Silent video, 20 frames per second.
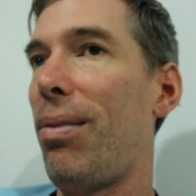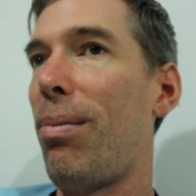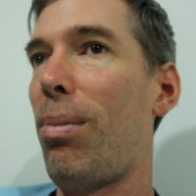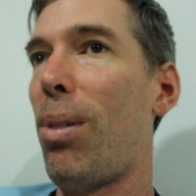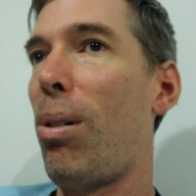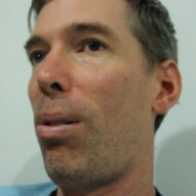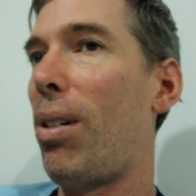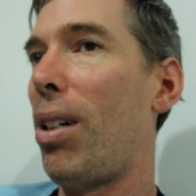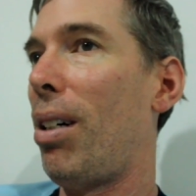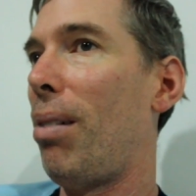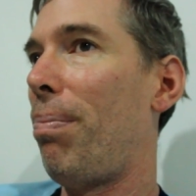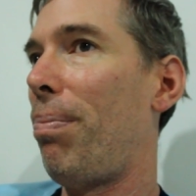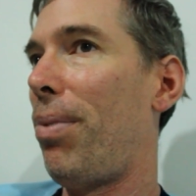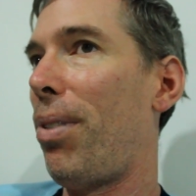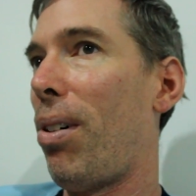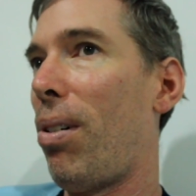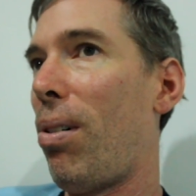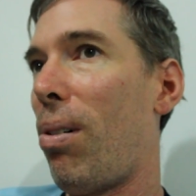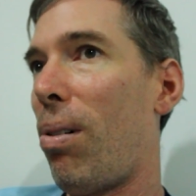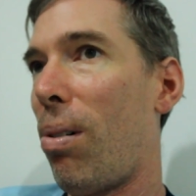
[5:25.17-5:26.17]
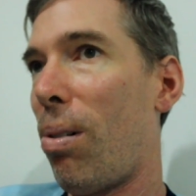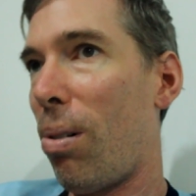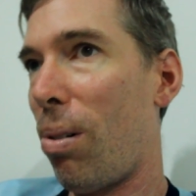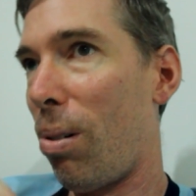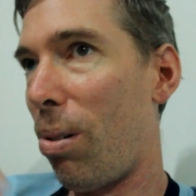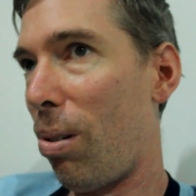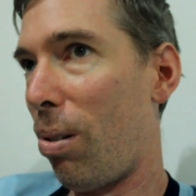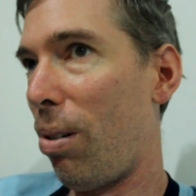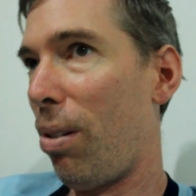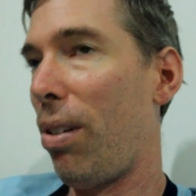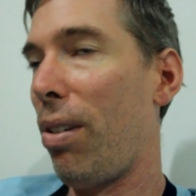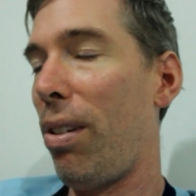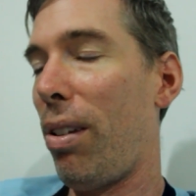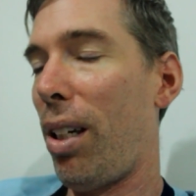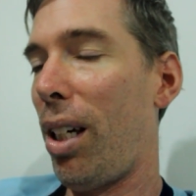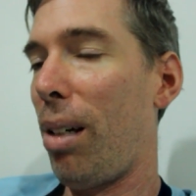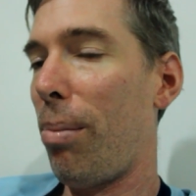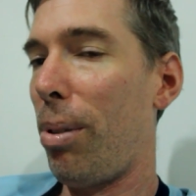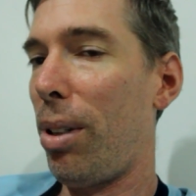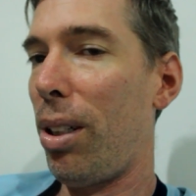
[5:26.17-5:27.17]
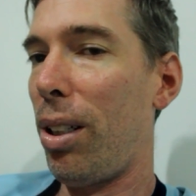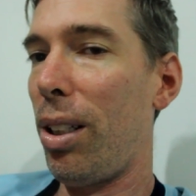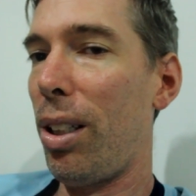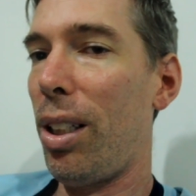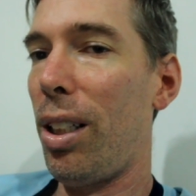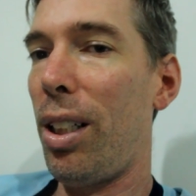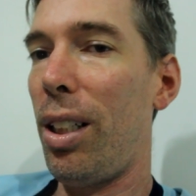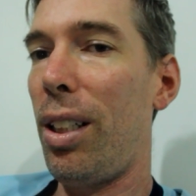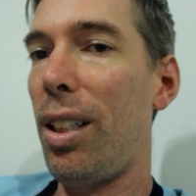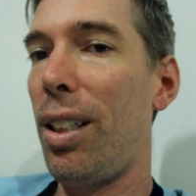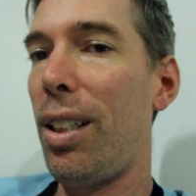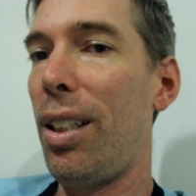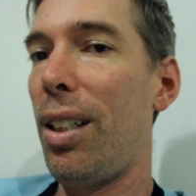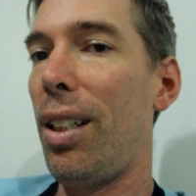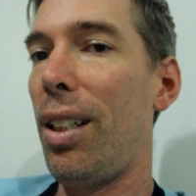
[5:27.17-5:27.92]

woke up the whole neighborhood.